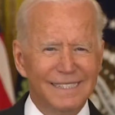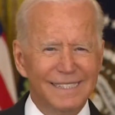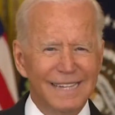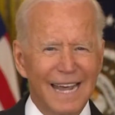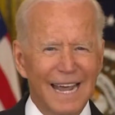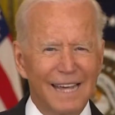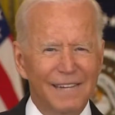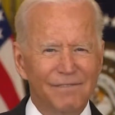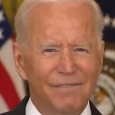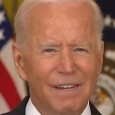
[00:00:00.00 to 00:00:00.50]

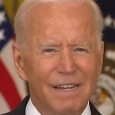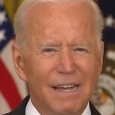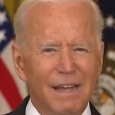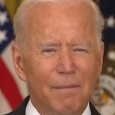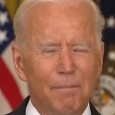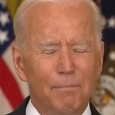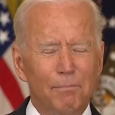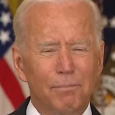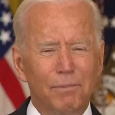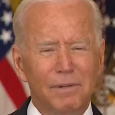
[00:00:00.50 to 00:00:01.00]
have,
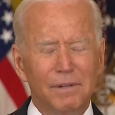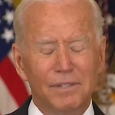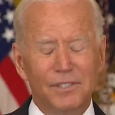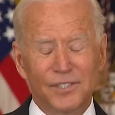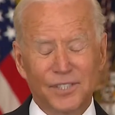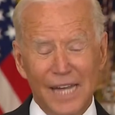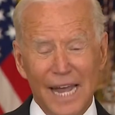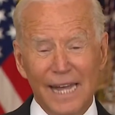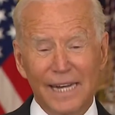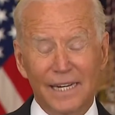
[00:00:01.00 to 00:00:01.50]

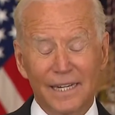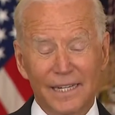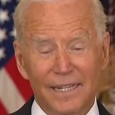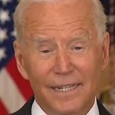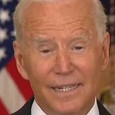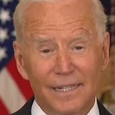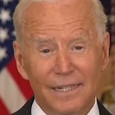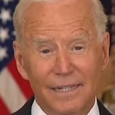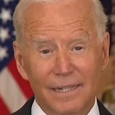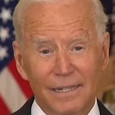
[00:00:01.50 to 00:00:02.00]
sadly,